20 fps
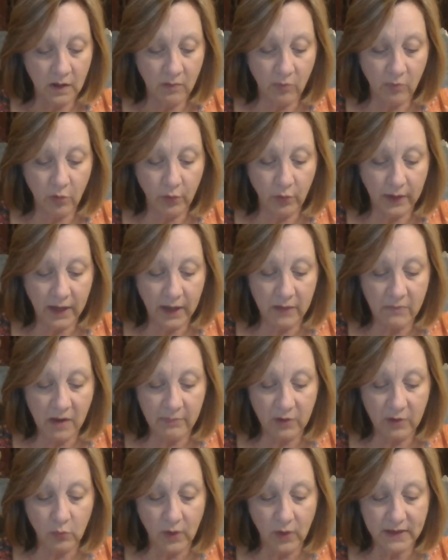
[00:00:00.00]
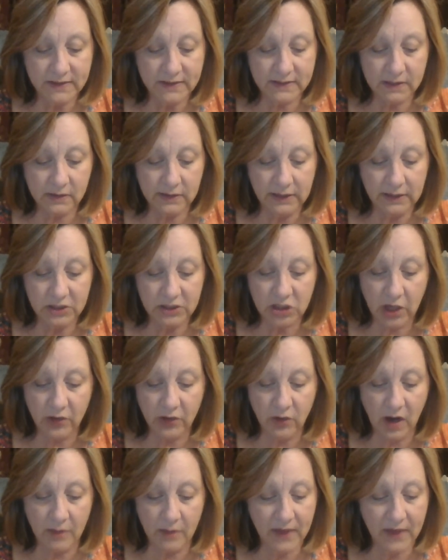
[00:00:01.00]
Marie and Mummy raced each
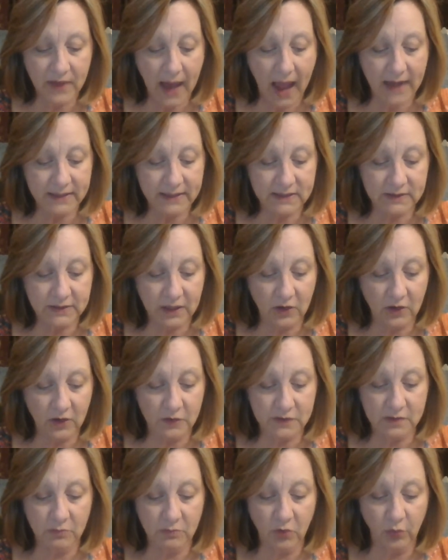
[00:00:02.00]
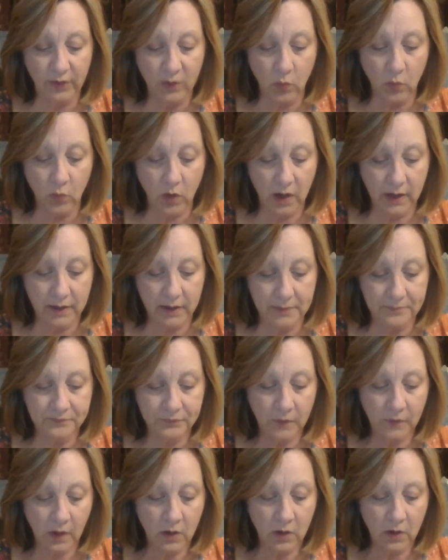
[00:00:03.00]
other up the attic stairs. Marie won.
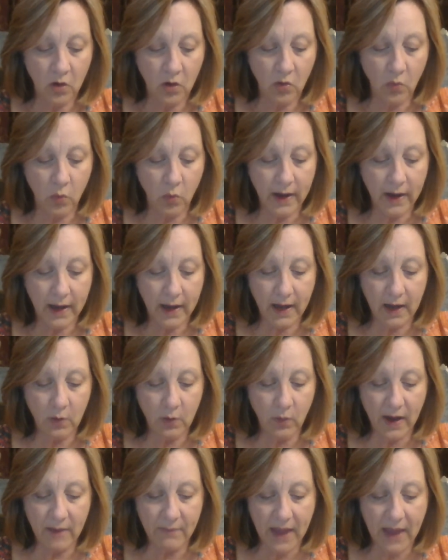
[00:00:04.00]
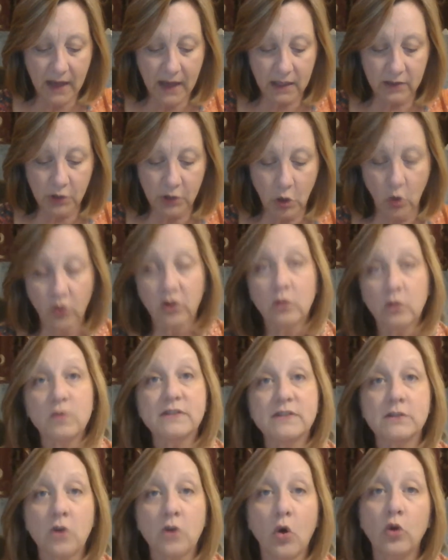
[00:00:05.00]
Way, way back in the corner
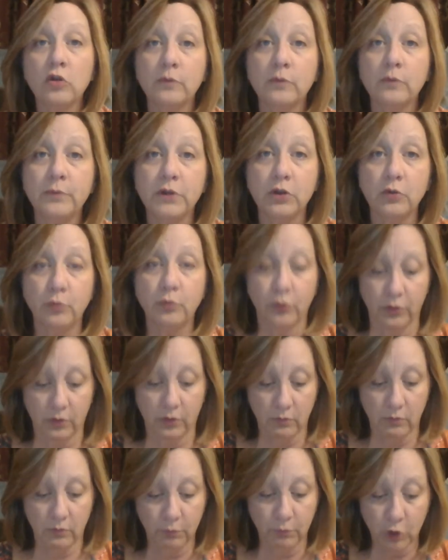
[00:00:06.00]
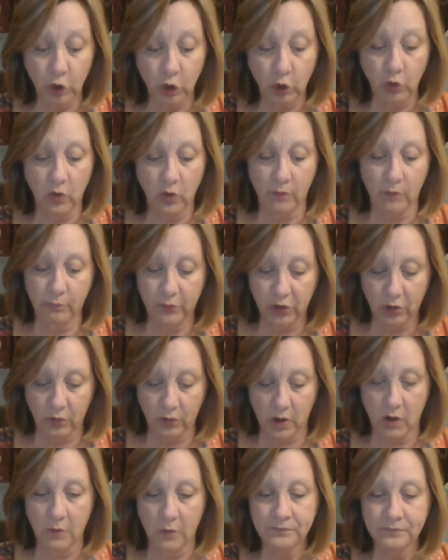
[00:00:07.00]
was an old blue
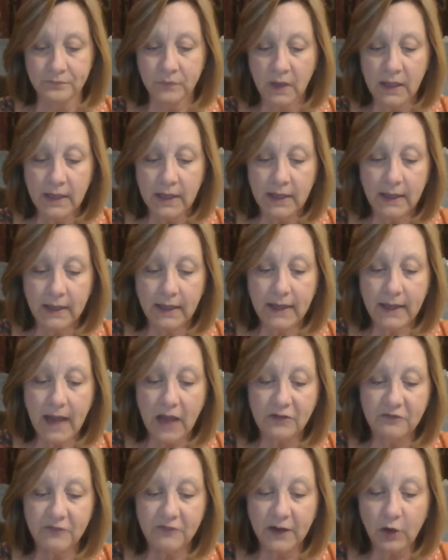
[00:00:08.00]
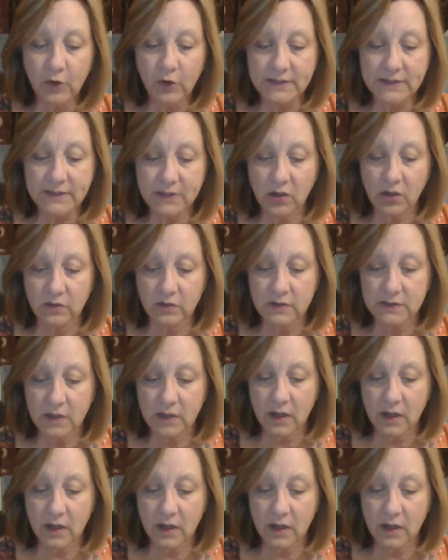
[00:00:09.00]
bureau. It had fairies' curtains